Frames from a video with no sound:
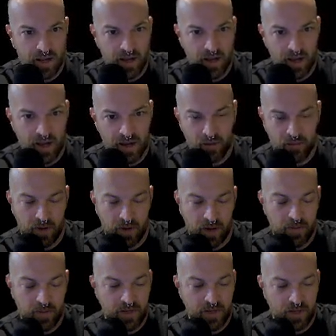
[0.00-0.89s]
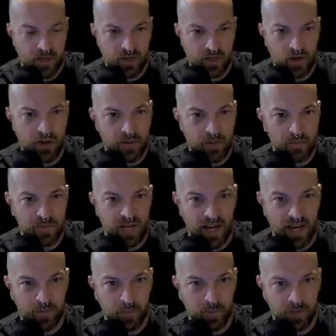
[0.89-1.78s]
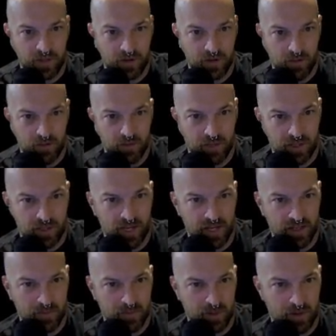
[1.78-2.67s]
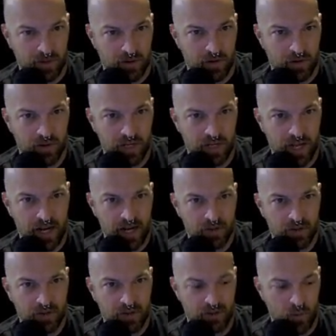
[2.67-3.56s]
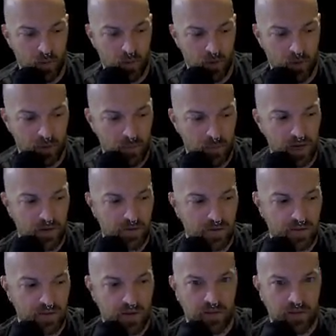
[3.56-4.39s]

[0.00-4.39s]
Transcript: you're going to call them dice, but they're not really dice, but they're little cutouts of the polar bears.